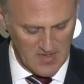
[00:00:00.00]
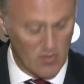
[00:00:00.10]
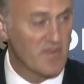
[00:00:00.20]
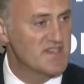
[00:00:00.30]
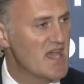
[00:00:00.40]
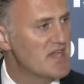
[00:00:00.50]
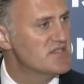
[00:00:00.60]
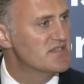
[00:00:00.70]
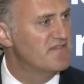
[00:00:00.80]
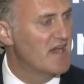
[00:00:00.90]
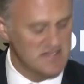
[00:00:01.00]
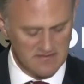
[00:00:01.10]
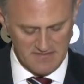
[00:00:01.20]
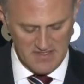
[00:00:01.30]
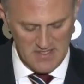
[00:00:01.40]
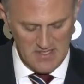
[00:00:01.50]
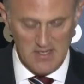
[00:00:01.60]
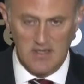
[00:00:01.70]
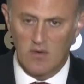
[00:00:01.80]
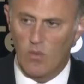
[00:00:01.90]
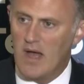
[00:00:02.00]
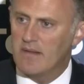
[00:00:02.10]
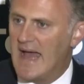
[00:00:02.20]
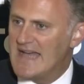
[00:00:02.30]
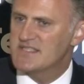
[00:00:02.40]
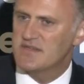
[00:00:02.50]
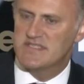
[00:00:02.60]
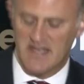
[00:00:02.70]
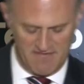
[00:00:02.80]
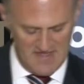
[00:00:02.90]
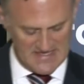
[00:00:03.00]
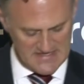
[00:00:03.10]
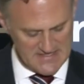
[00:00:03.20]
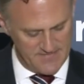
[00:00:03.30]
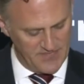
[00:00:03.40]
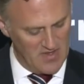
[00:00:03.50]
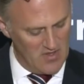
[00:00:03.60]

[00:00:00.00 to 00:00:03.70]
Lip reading: Were the sanctions effective? Well, ask yourself this.